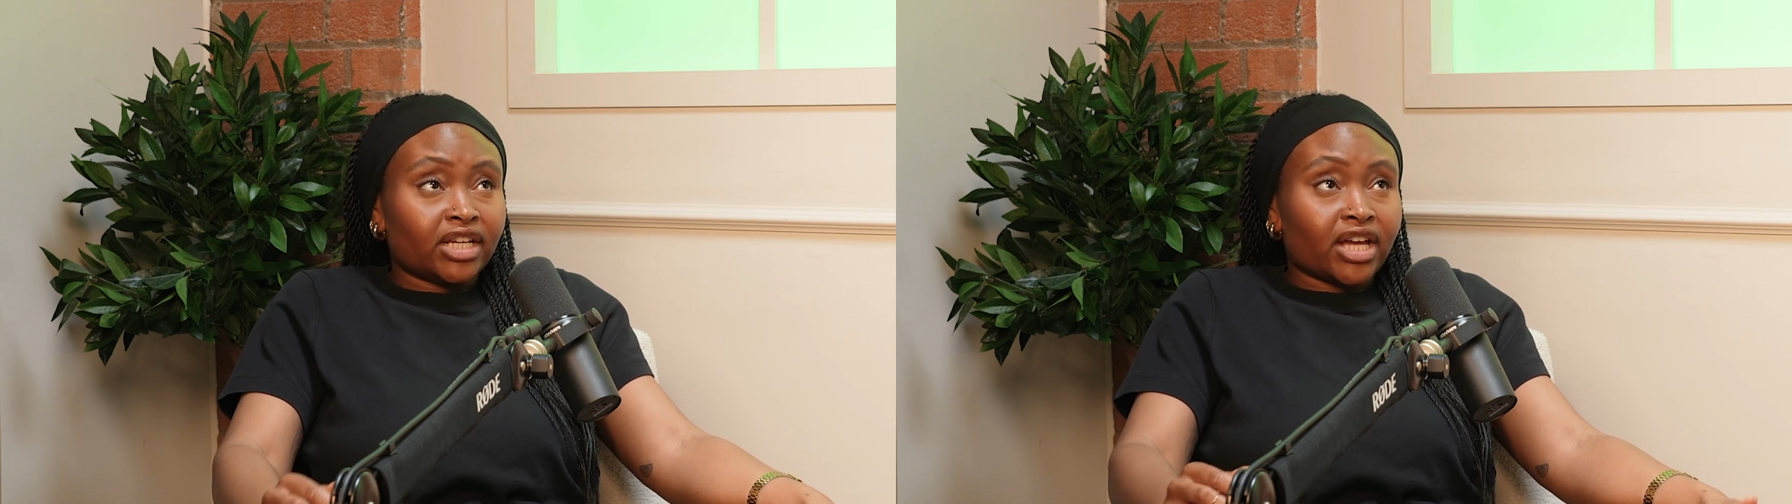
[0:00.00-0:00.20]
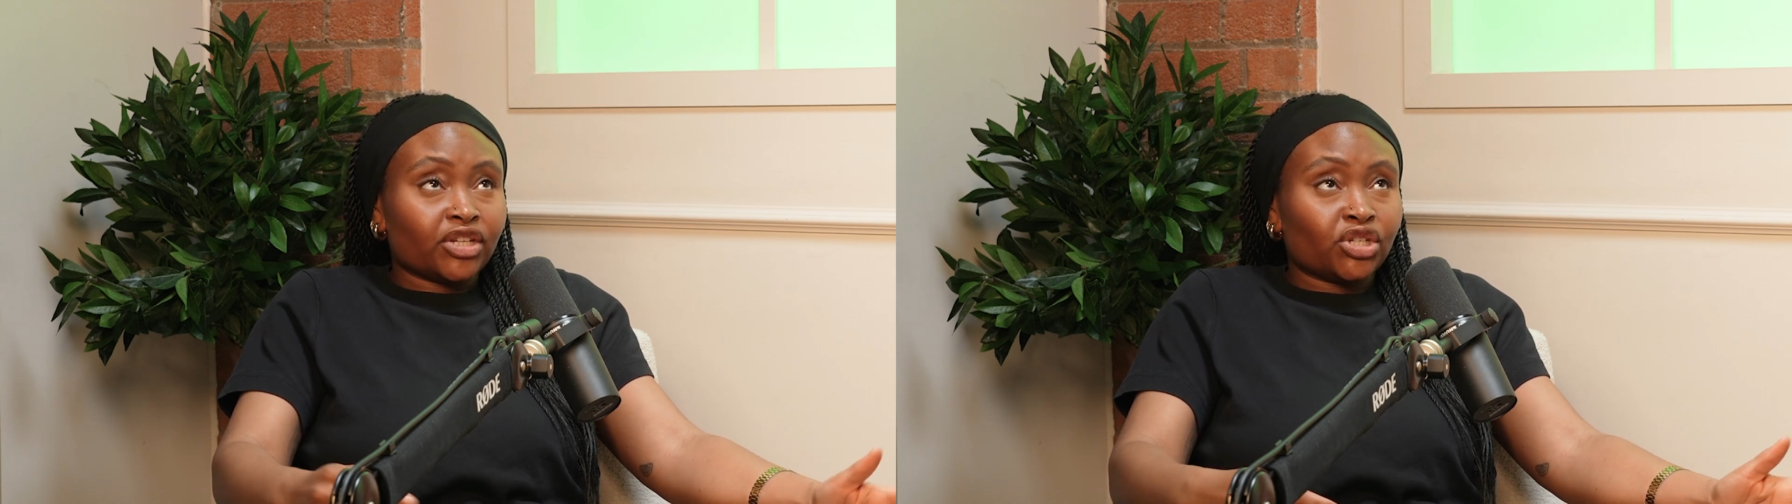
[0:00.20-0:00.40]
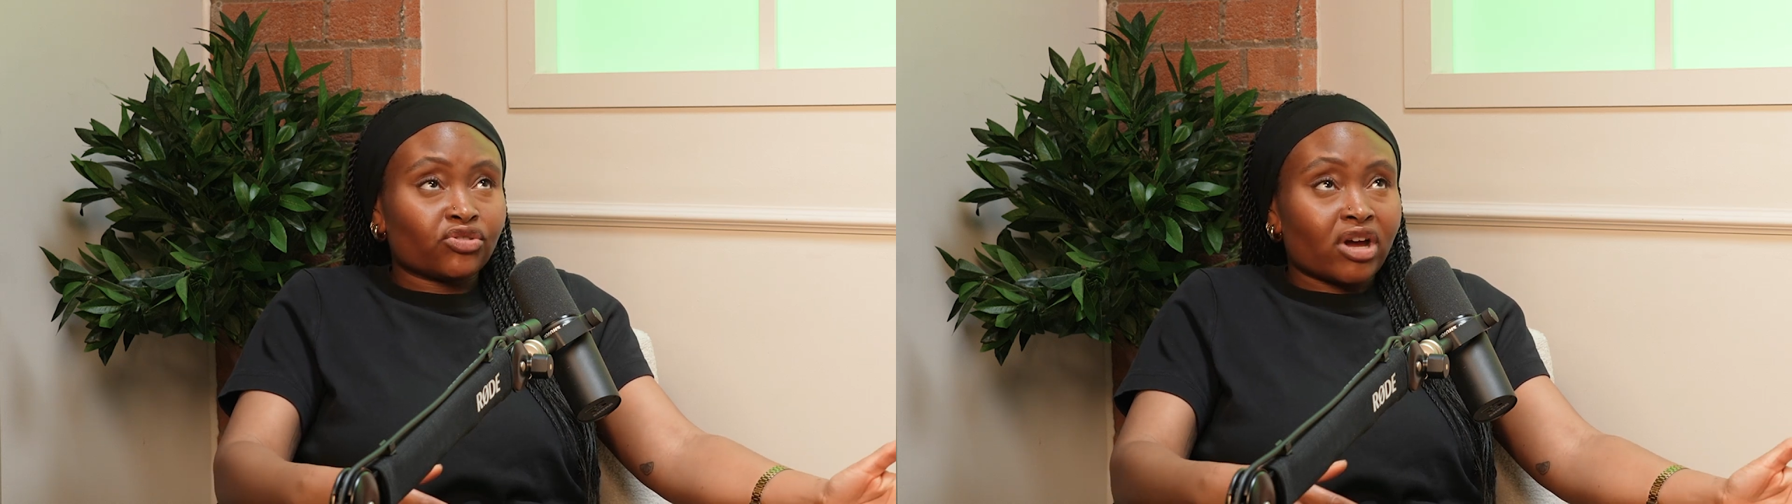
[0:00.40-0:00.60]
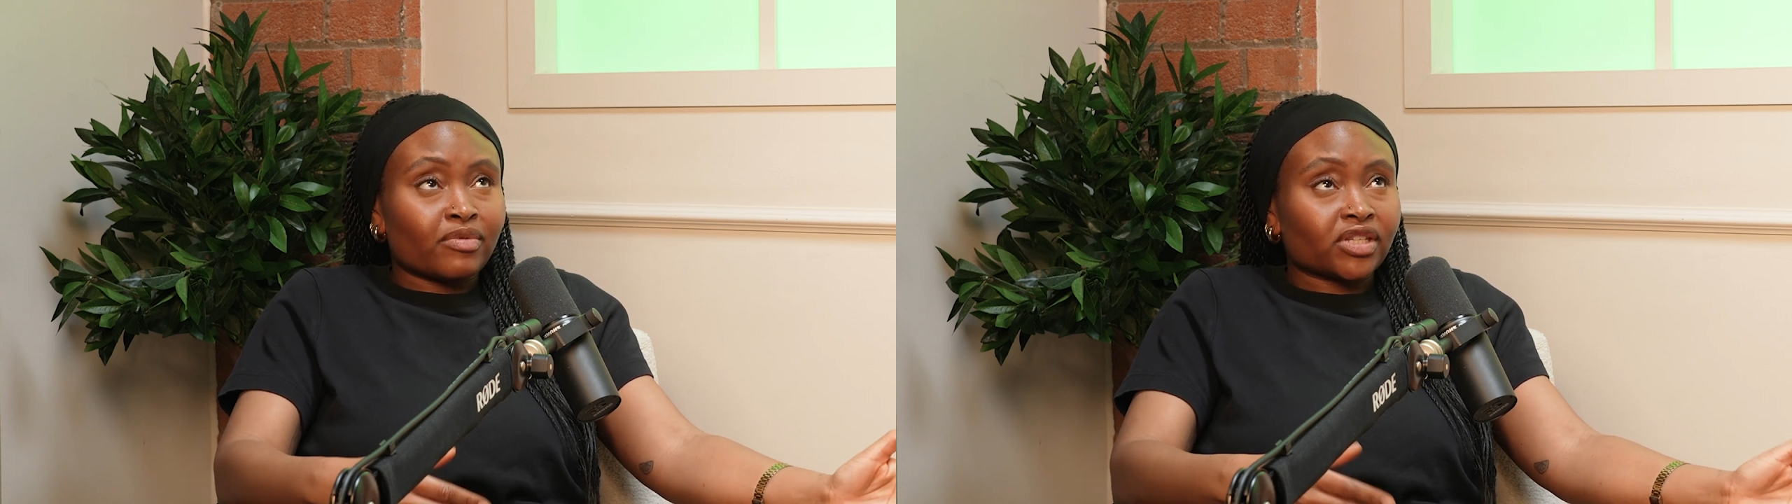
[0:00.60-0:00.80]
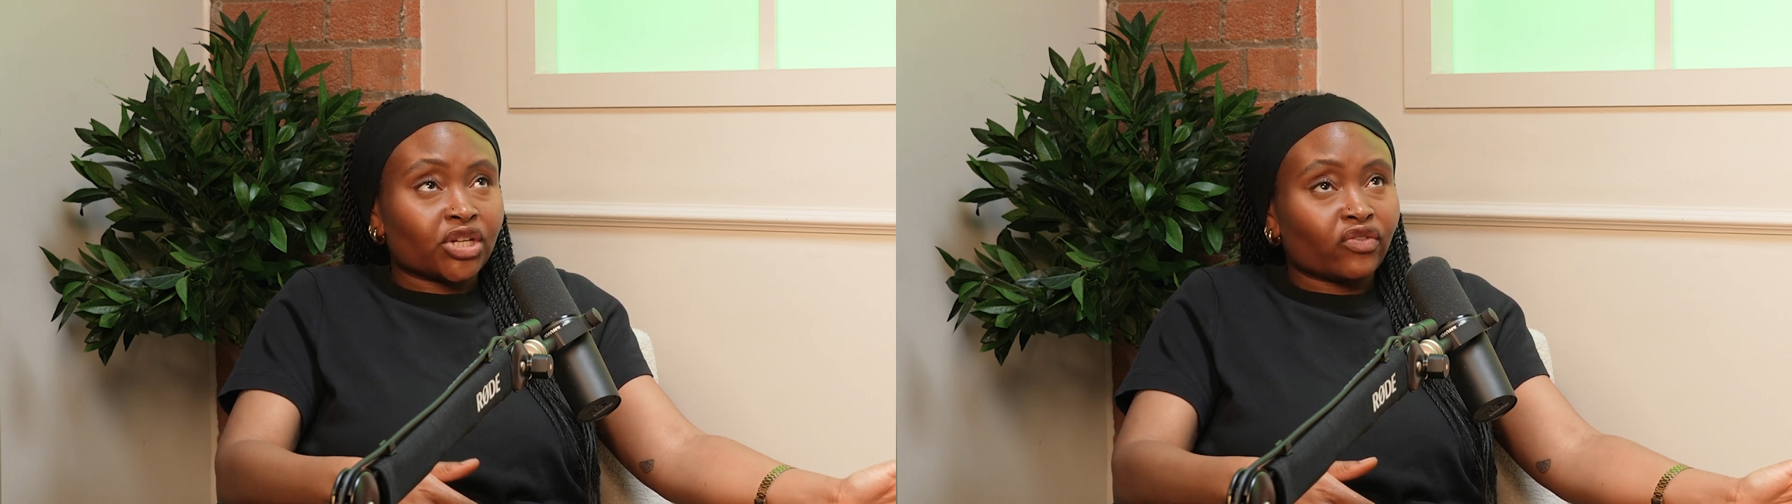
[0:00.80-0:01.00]
I think she described it as
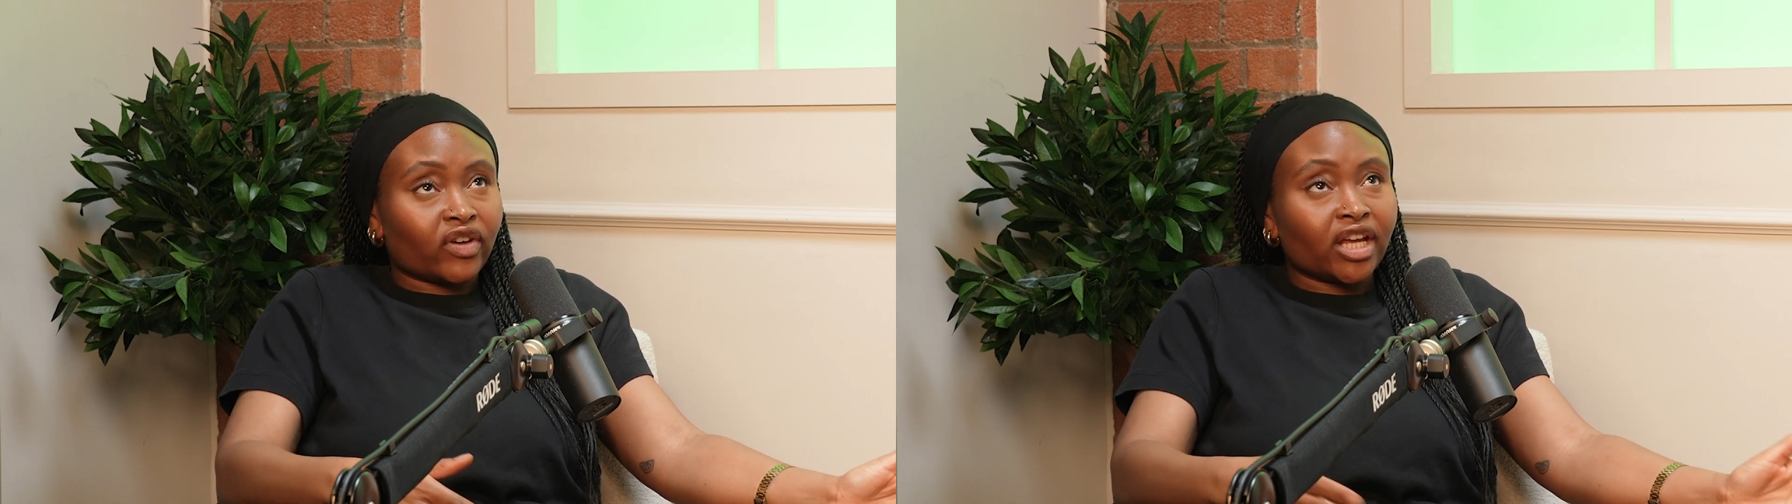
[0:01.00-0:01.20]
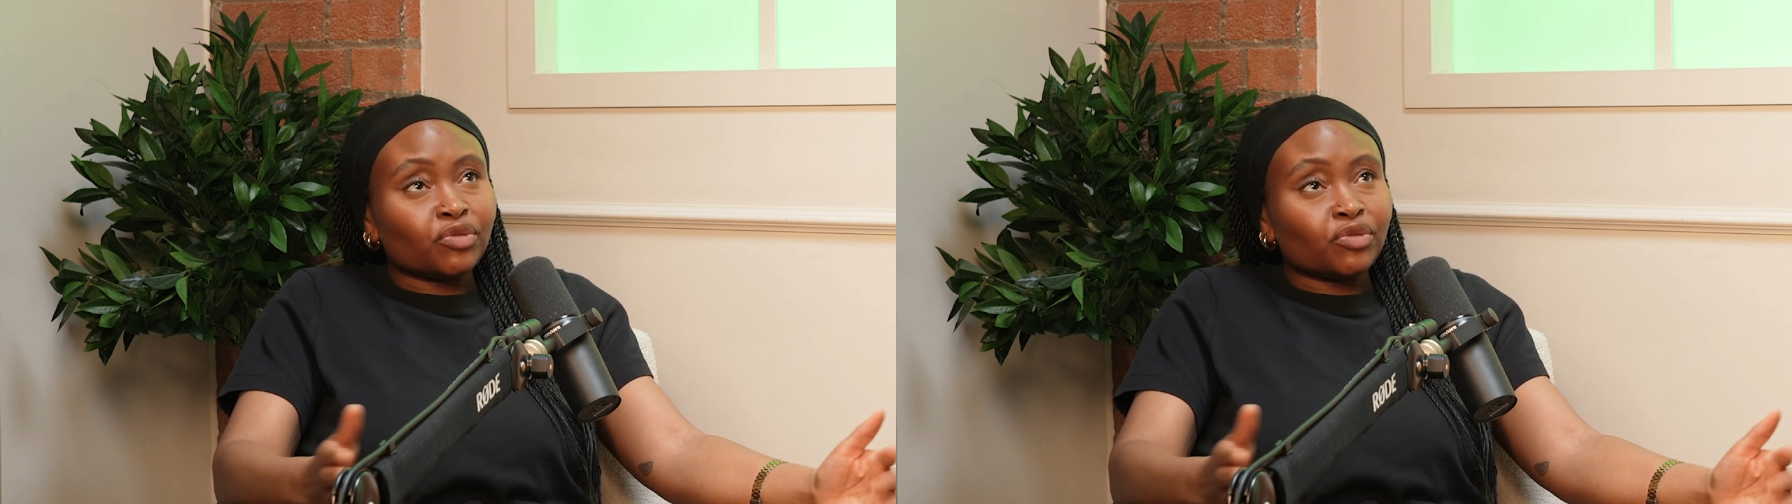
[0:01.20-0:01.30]
Such a Fun Age